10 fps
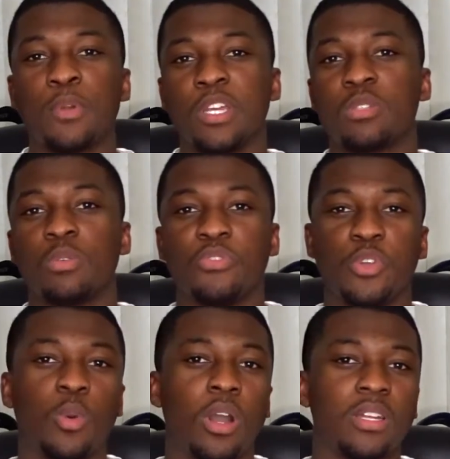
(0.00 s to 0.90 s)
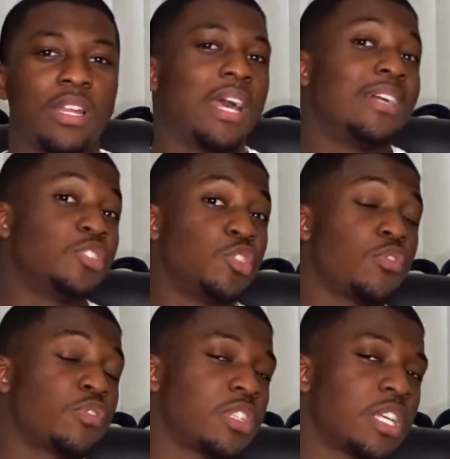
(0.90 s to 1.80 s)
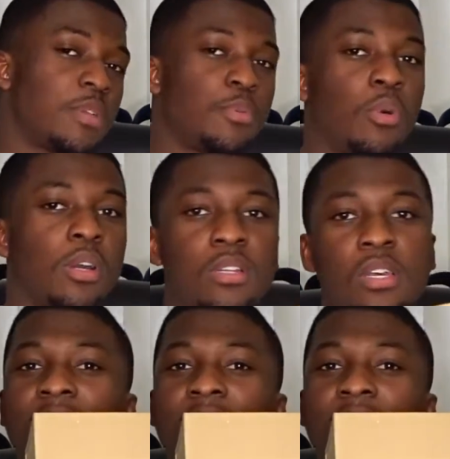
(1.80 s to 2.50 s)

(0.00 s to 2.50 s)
going to review one and she's obviously keeping one.